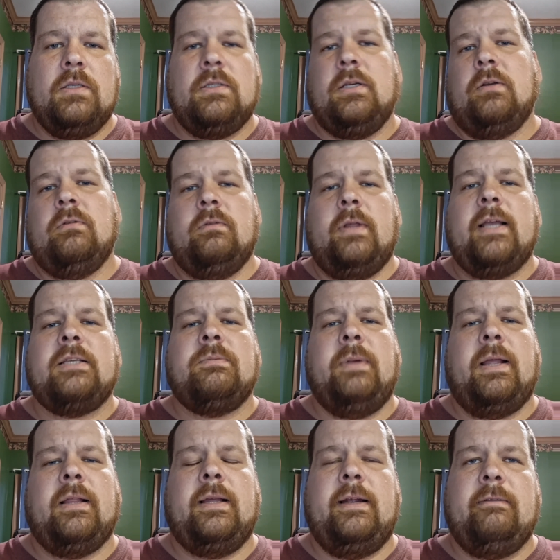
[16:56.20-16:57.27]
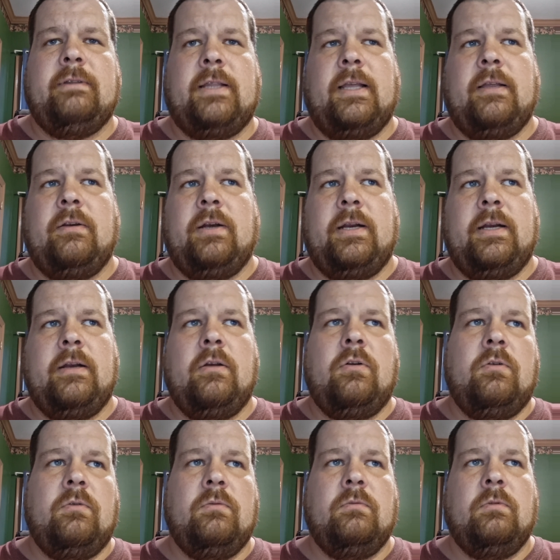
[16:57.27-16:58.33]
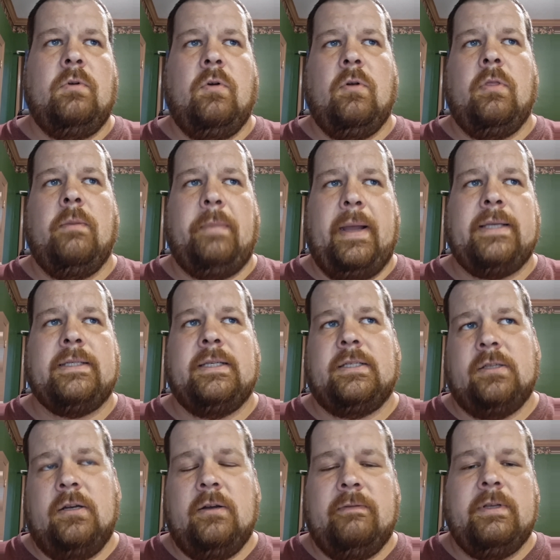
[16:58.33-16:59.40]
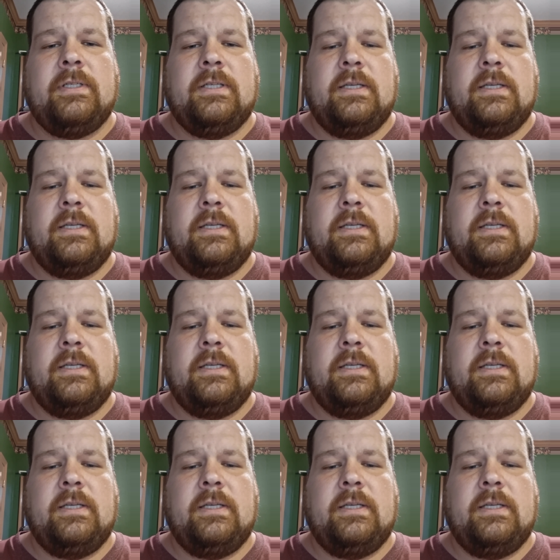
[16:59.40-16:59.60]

So that's mainly everything you need to know, or the basics of a